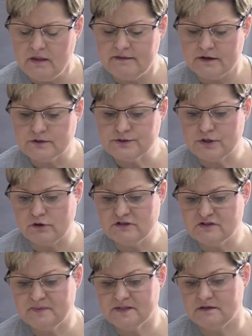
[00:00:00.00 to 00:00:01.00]
There's no
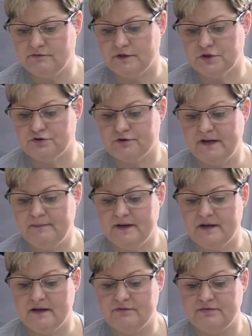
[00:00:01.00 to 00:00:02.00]
specific
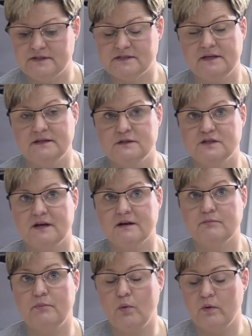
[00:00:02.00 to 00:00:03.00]
treatment if it's
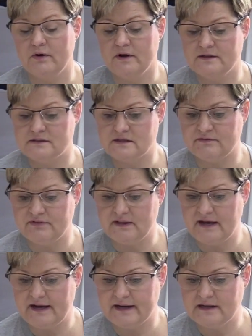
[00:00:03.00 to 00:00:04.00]
insect-borne
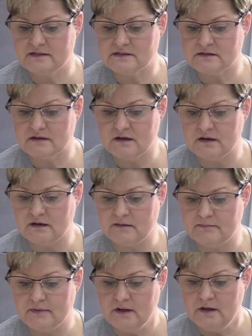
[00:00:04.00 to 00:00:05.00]
encephalitis.
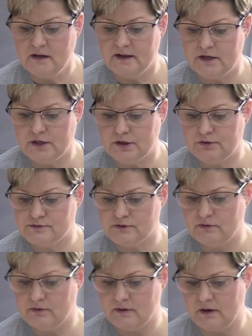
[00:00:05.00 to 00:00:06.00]

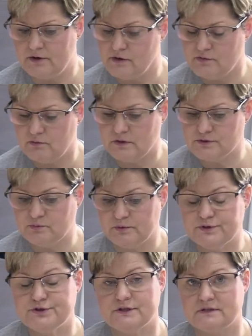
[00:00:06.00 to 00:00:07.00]
So in other words,
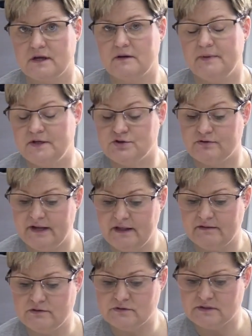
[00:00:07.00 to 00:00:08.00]
we're just going to be
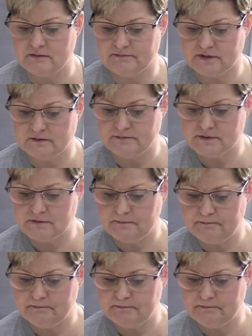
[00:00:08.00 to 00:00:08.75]
treating those symptoms.